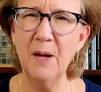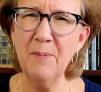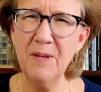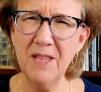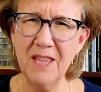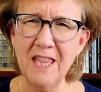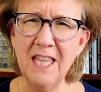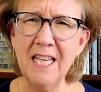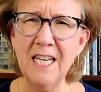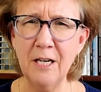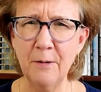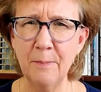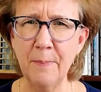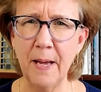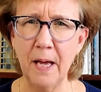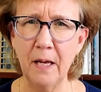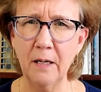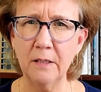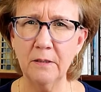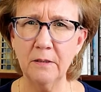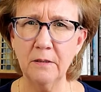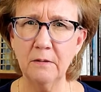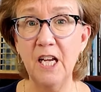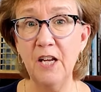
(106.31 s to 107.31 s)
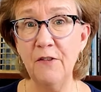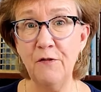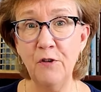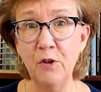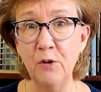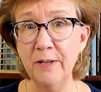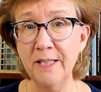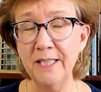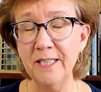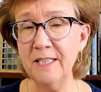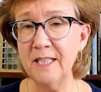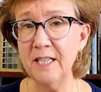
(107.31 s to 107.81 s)
I mean, think about it. If
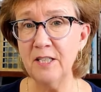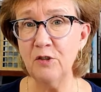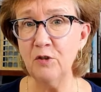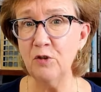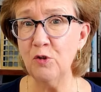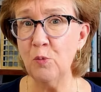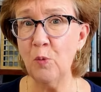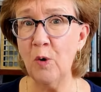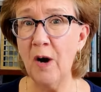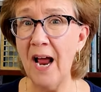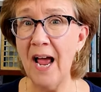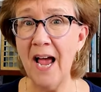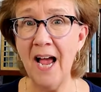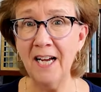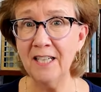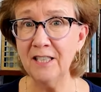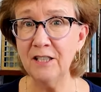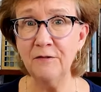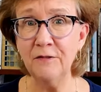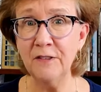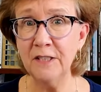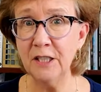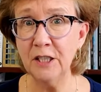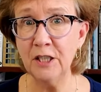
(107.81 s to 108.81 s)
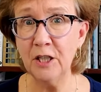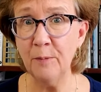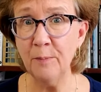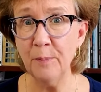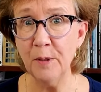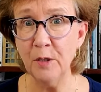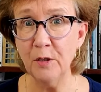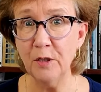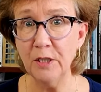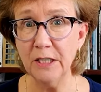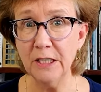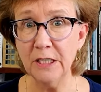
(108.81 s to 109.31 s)
your ancestors were active in the
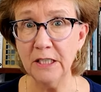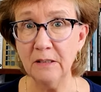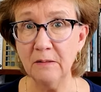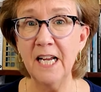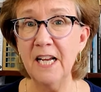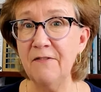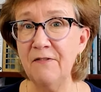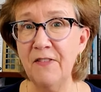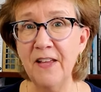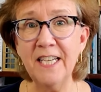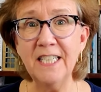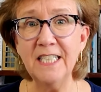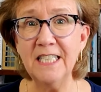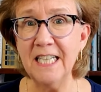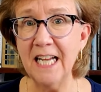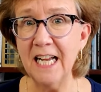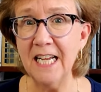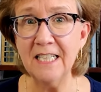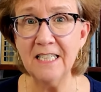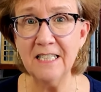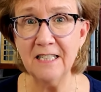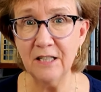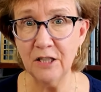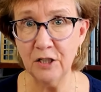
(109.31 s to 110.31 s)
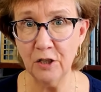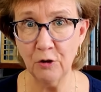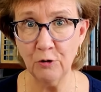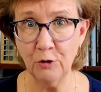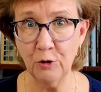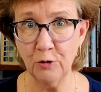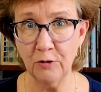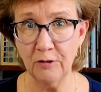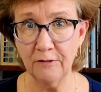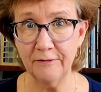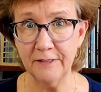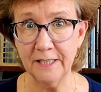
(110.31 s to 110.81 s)
community, if they attended
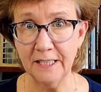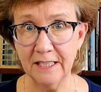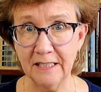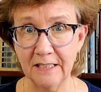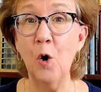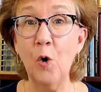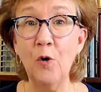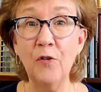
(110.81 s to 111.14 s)
social events,